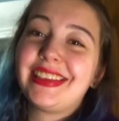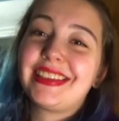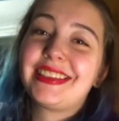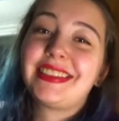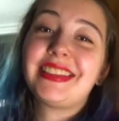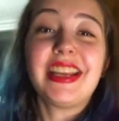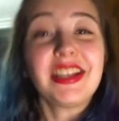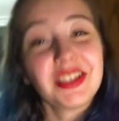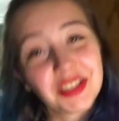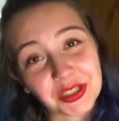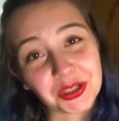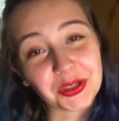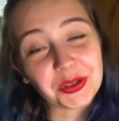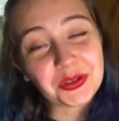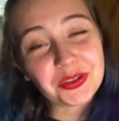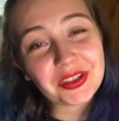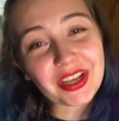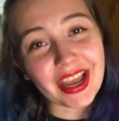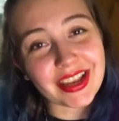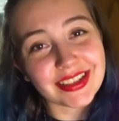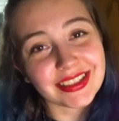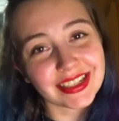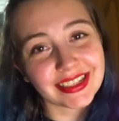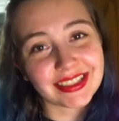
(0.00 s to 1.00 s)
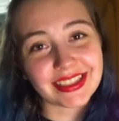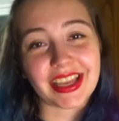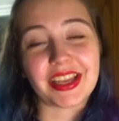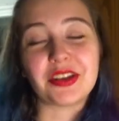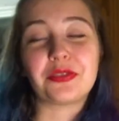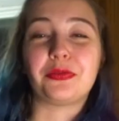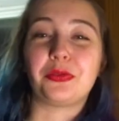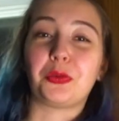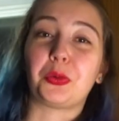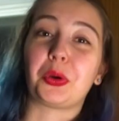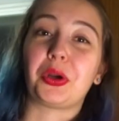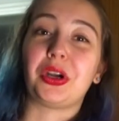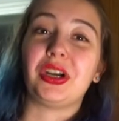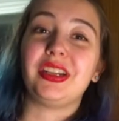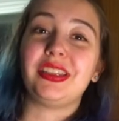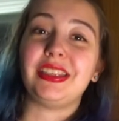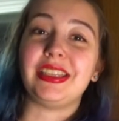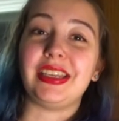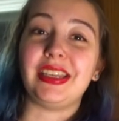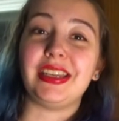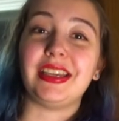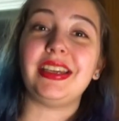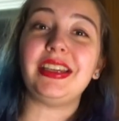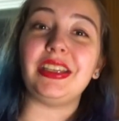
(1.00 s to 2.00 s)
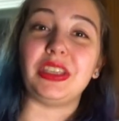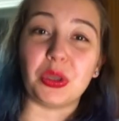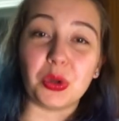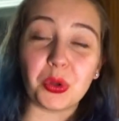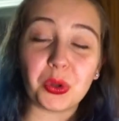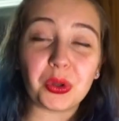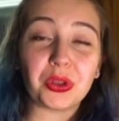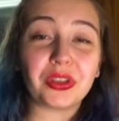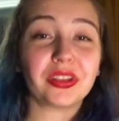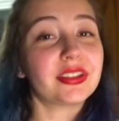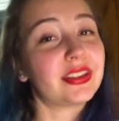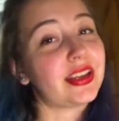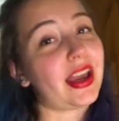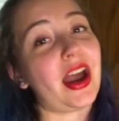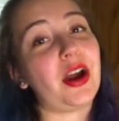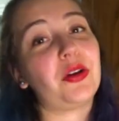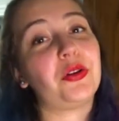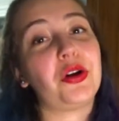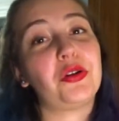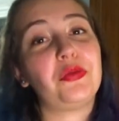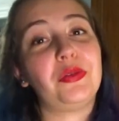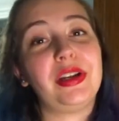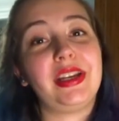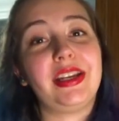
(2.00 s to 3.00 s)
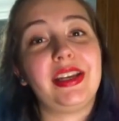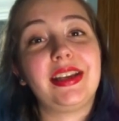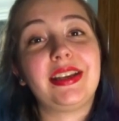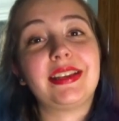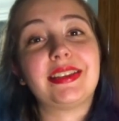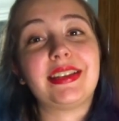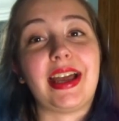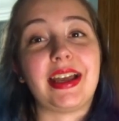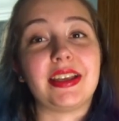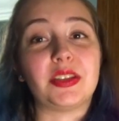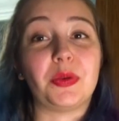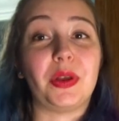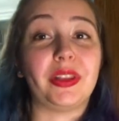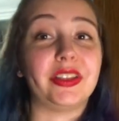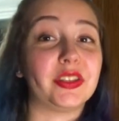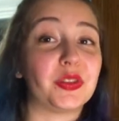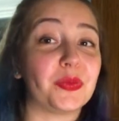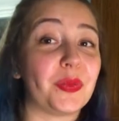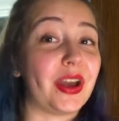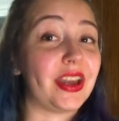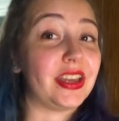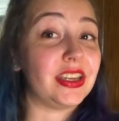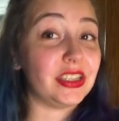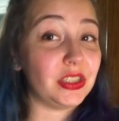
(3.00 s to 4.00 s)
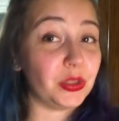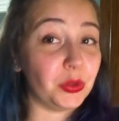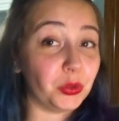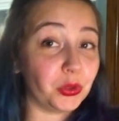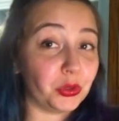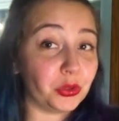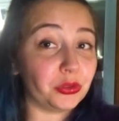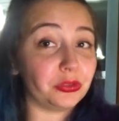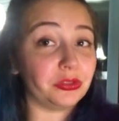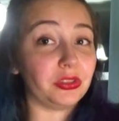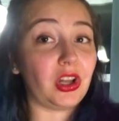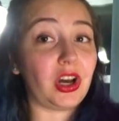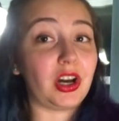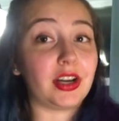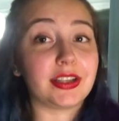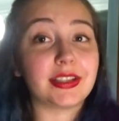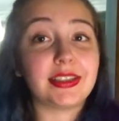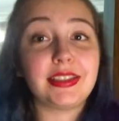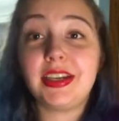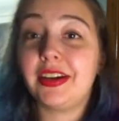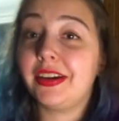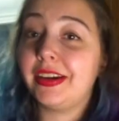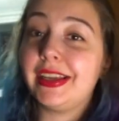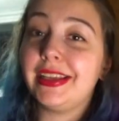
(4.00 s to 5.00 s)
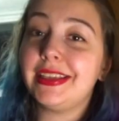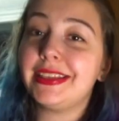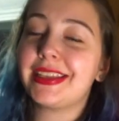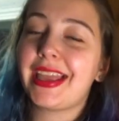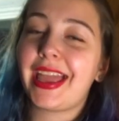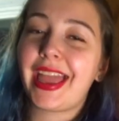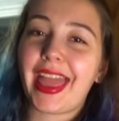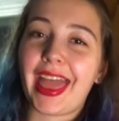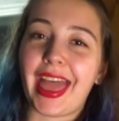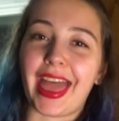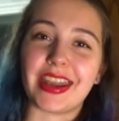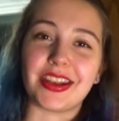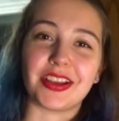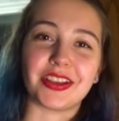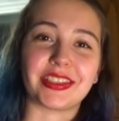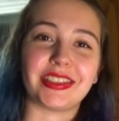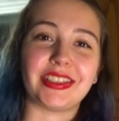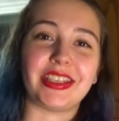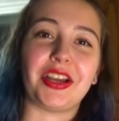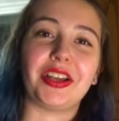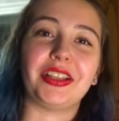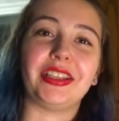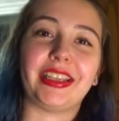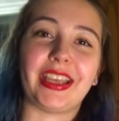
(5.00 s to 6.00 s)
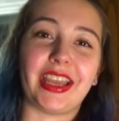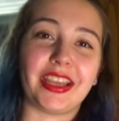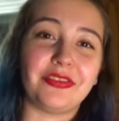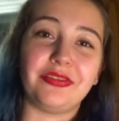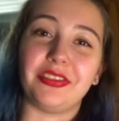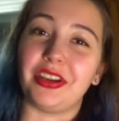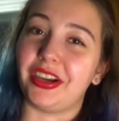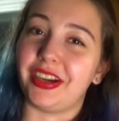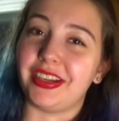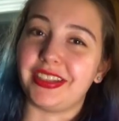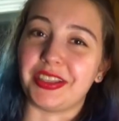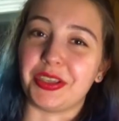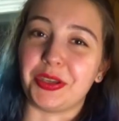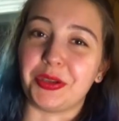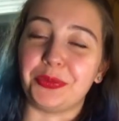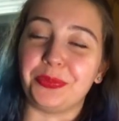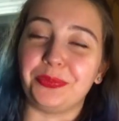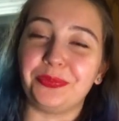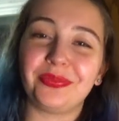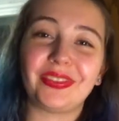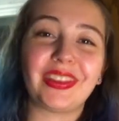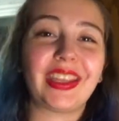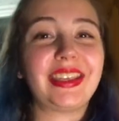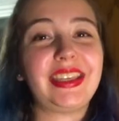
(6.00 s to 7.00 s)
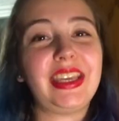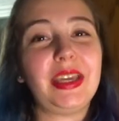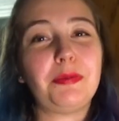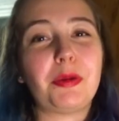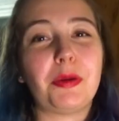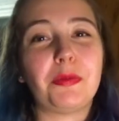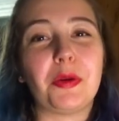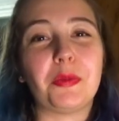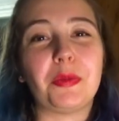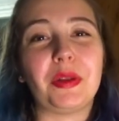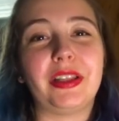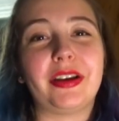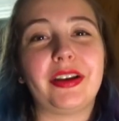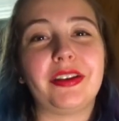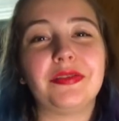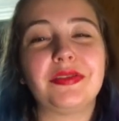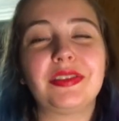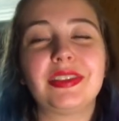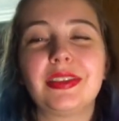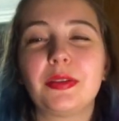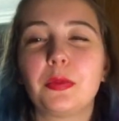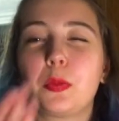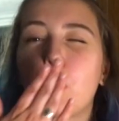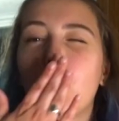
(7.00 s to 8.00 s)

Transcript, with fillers: Stay tuned, as I said, for the Yule Tarot readings as well as my Yule vlog series, and I'll see y'all again very soon. Keep it, Mimi Loves.